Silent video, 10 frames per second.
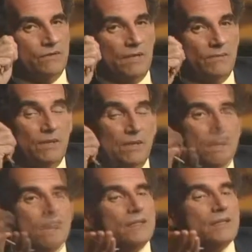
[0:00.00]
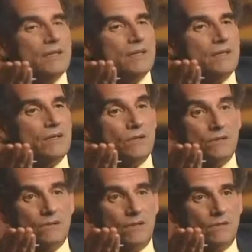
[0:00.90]
For example, take the
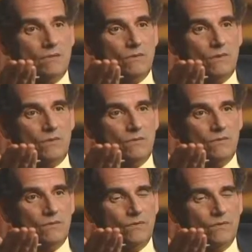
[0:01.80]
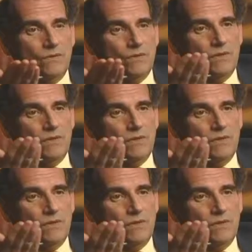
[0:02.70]
Australian wolf,